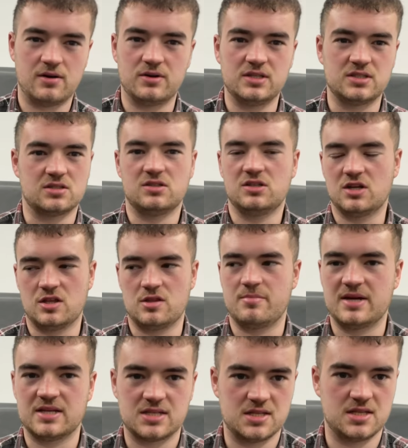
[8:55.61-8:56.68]
He's, you know, the
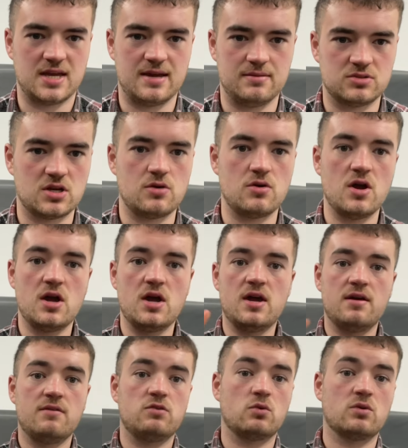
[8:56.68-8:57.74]
best in the game. So if
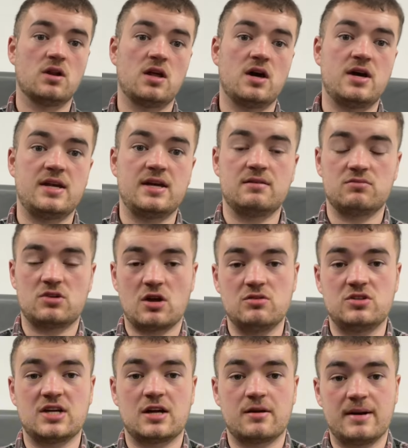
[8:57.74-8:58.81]
you want to learn it, go and
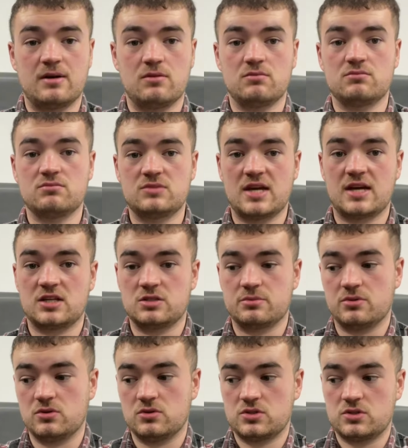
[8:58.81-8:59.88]
check him out. Tekken
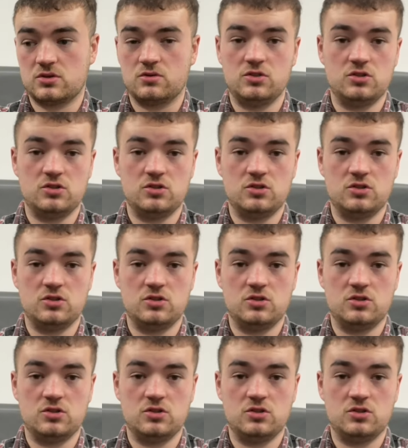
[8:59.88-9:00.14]
Sports on